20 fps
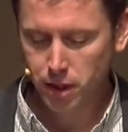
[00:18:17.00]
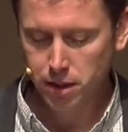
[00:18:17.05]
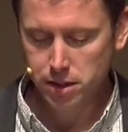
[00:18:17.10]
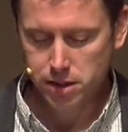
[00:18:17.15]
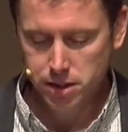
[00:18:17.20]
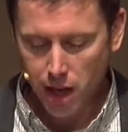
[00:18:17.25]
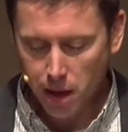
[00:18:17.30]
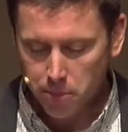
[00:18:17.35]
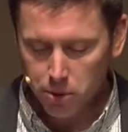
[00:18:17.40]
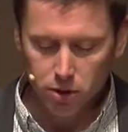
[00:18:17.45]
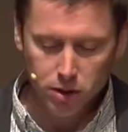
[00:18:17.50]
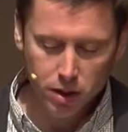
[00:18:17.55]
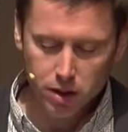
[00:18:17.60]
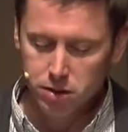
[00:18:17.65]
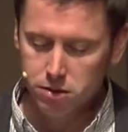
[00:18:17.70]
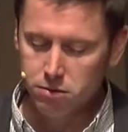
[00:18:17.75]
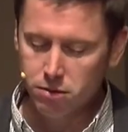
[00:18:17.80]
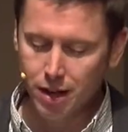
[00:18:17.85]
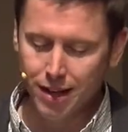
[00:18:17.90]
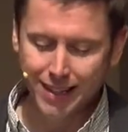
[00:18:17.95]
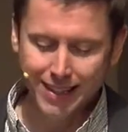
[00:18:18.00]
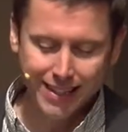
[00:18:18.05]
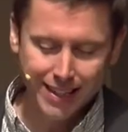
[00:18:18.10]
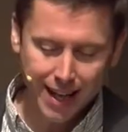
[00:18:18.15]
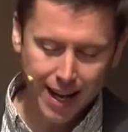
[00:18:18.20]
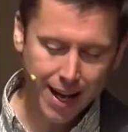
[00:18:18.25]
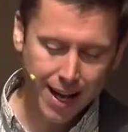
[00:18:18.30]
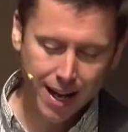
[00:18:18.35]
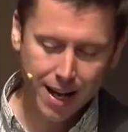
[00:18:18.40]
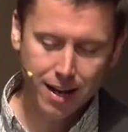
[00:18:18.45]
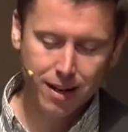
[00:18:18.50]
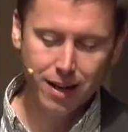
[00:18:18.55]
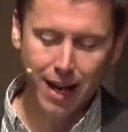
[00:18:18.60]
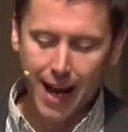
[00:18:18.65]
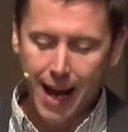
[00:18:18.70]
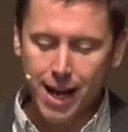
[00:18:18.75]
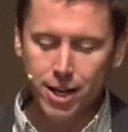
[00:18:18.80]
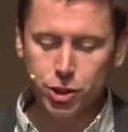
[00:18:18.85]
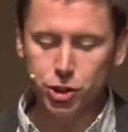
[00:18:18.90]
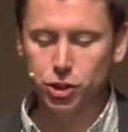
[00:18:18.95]
Zebulun, Gad,
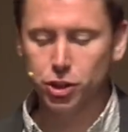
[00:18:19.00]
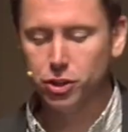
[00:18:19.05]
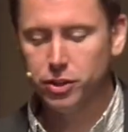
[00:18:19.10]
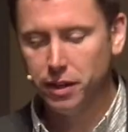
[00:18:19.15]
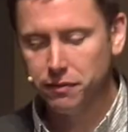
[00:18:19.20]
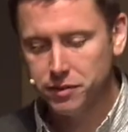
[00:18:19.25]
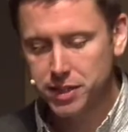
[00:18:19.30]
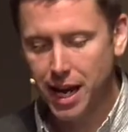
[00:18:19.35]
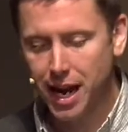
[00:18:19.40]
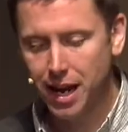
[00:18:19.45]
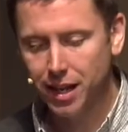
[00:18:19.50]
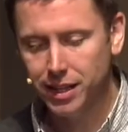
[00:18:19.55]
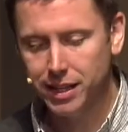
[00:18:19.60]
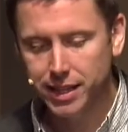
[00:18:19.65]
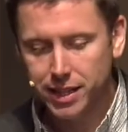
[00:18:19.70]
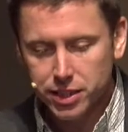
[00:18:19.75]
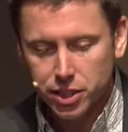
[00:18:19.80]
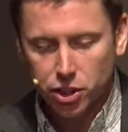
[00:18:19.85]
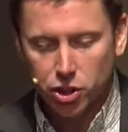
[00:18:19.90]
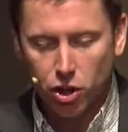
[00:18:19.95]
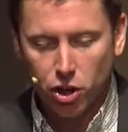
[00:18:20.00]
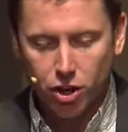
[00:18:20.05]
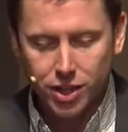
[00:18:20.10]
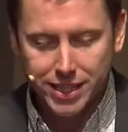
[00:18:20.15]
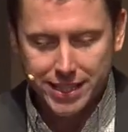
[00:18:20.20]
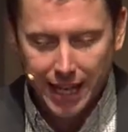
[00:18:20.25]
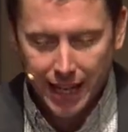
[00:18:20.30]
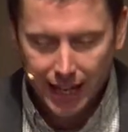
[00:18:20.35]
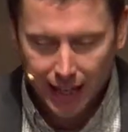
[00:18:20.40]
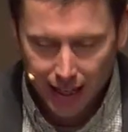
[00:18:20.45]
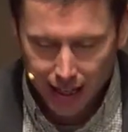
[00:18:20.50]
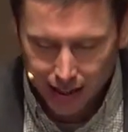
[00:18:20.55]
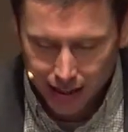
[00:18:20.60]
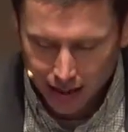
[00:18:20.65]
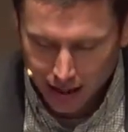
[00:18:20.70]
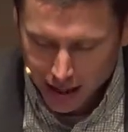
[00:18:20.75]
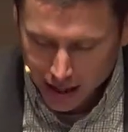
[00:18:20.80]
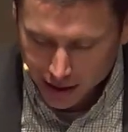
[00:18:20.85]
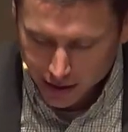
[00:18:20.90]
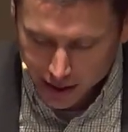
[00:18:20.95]
Asher, Naphtali, Issachar,
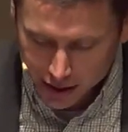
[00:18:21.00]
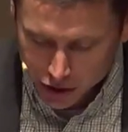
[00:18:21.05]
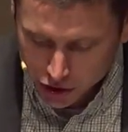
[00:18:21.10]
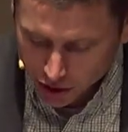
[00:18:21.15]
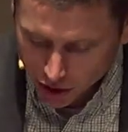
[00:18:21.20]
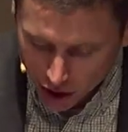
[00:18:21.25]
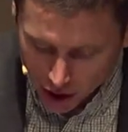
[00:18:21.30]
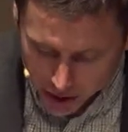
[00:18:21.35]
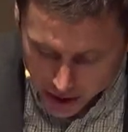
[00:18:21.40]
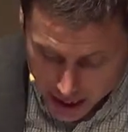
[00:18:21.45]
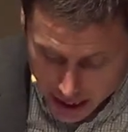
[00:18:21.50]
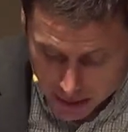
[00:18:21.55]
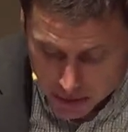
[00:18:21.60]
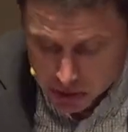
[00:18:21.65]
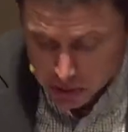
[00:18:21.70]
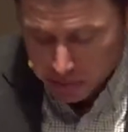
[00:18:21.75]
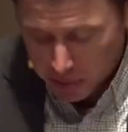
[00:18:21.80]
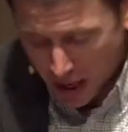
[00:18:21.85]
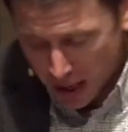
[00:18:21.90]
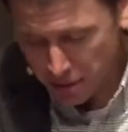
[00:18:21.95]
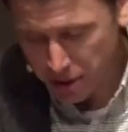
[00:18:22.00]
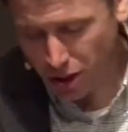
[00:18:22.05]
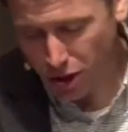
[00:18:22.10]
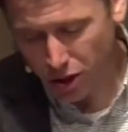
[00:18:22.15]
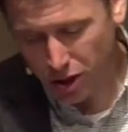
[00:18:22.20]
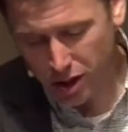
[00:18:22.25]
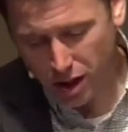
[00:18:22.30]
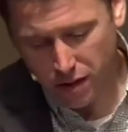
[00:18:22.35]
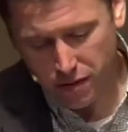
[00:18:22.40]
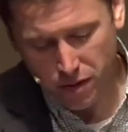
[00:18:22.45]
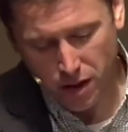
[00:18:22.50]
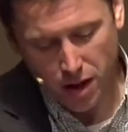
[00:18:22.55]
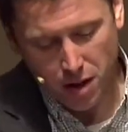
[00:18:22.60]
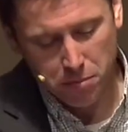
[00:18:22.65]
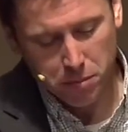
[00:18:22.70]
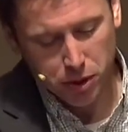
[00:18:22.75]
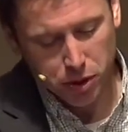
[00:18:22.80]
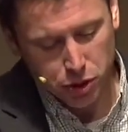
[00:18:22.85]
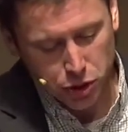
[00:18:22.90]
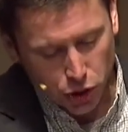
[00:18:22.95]
Dan, these are all names you've probably heard of,
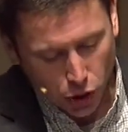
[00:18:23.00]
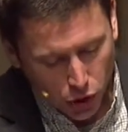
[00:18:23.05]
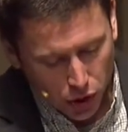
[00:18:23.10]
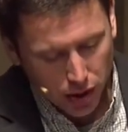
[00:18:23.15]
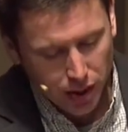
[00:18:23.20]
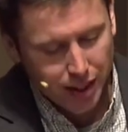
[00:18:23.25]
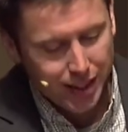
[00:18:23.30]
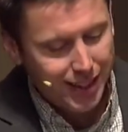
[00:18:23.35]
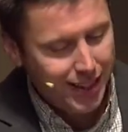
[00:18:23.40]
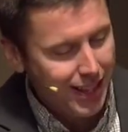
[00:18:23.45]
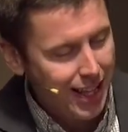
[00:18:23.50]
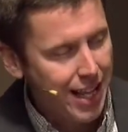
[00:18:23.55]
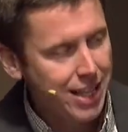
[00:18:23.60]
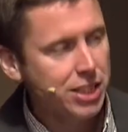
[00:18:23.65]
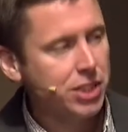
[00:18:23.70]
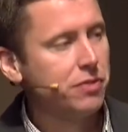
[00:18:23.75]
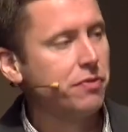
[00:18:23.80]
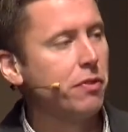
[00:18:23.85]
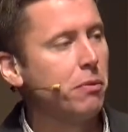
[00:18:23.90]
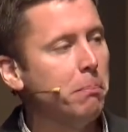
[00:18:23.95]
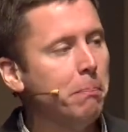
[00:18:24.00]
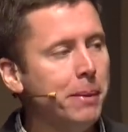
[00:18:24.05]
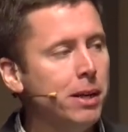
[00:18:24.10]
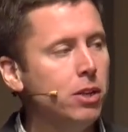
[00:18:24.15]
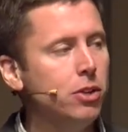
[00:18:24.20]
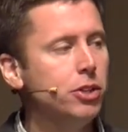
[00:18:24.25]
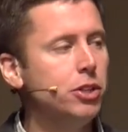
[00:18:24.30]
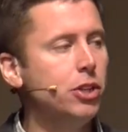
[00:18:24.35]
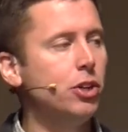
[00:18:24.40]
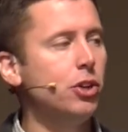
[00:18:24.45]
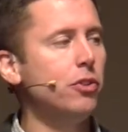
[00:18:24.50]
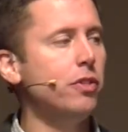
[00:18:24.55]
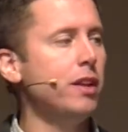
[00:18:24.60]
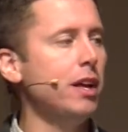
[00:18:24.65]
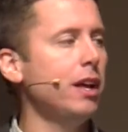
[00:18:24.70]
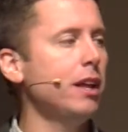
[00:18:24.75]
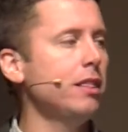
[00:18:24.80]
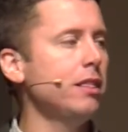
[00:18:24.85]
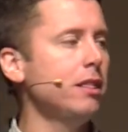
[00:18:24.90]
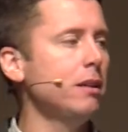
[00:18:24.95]
but certainly less familiar
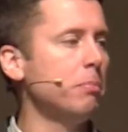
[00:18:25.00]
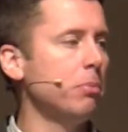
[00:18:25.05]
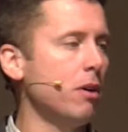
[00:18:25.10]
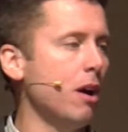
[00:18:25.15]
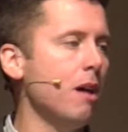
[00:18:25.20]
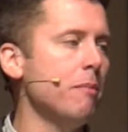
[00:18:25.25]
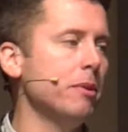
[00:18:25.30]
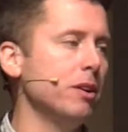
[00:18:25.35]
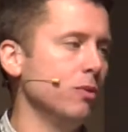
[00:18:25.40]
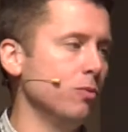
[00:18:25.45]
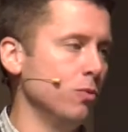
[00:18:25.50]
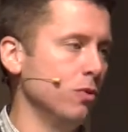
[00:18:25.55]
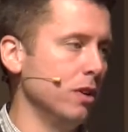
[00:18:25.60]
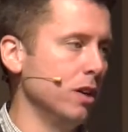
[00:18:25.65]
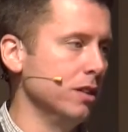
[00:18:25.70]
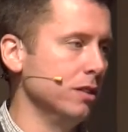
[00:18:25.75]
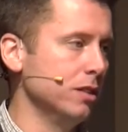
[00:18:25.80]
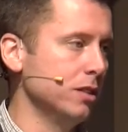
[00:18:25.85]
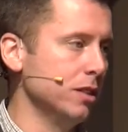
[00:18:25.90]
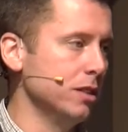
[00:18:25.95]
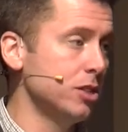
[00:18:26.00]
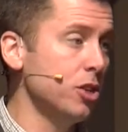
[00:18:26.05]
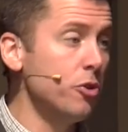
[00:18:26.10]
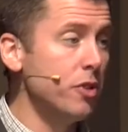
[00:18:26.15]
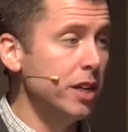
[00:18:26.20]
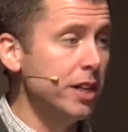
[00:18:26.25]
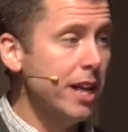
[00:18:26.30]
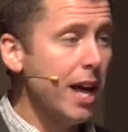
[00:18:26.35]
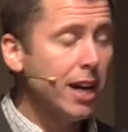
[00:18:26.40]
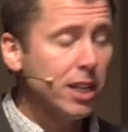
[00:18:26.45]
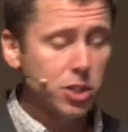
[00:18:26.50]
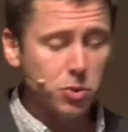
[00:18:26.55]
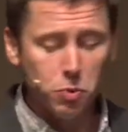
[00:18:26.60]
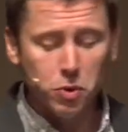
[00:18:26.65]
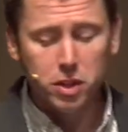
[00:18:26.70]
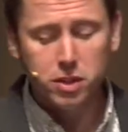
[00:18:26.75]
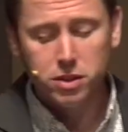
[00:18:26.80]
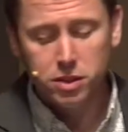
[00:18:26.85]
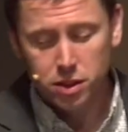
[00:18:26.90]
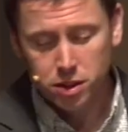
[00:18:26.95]
than the prominent ones. And so the next
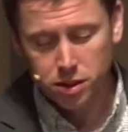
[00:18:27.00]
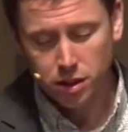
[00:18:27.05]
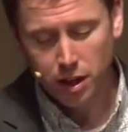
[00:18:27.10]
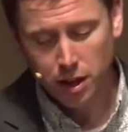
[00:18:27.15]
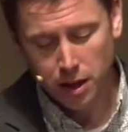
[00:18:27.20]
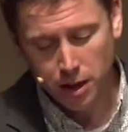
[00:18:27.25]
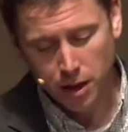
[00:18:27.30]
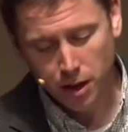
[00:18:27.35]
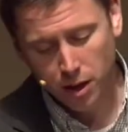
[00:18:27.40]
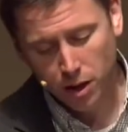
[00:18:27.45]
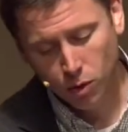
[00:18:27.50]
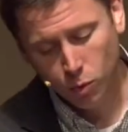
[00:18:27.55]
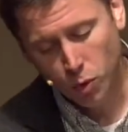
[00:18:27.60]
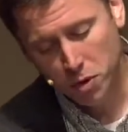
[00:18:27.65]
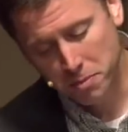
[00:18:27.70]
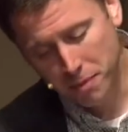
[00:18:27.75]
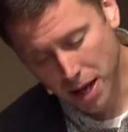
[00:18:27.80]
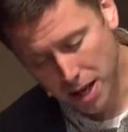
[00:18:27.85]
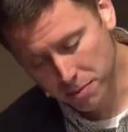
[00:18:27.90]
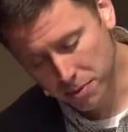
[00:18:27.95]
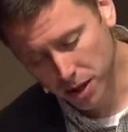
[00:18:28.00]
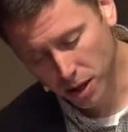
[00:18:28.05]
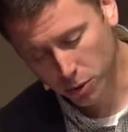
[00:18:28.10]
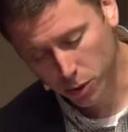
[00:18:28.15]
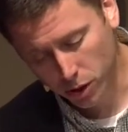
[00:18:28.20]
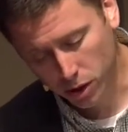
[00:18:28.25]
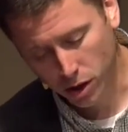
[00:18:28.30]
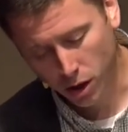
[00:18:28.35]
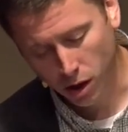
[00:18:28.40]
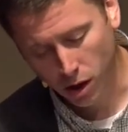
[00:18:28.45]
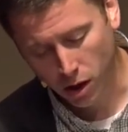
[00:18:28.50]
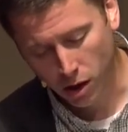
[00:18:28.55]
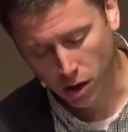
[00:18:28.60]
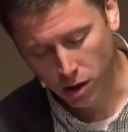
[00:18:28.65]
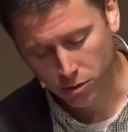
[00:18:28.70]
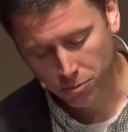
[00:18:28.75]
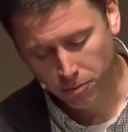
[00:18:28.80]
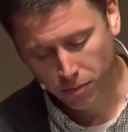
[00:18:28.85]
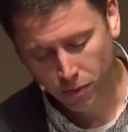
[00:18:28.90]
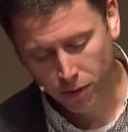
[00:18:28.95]
ones we may be able to
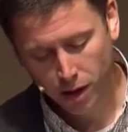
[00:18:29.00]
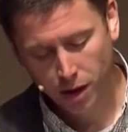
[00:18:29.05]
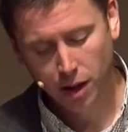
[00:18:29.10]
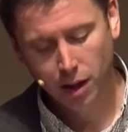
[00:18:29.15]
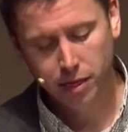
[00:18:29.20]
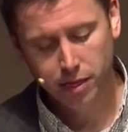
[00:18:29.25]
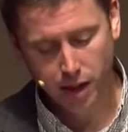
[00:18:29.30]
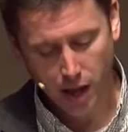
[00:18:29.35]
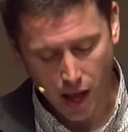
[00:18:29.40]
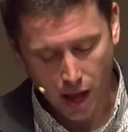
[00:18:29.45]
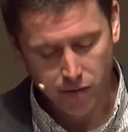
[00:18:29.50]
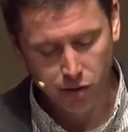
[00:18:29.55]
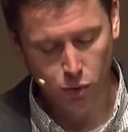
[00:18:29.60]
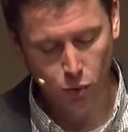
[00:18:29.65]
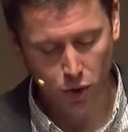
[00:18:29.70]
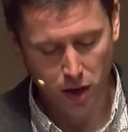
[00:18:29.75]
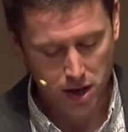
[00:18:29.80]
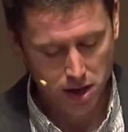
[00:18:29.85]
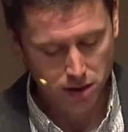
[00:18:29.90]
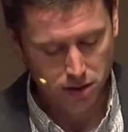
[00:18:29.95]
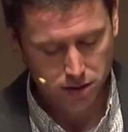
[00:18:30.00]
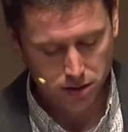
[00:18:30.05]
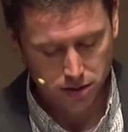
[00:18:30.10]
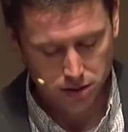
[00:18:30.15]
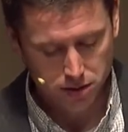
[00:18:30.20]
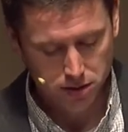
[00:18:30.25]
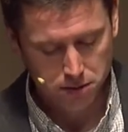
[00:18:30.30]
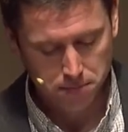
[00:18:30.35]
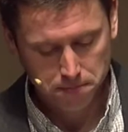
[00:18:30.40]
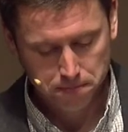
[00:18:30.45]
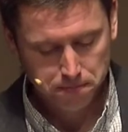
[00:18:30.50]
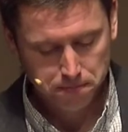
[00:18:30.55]
call the heavyweights.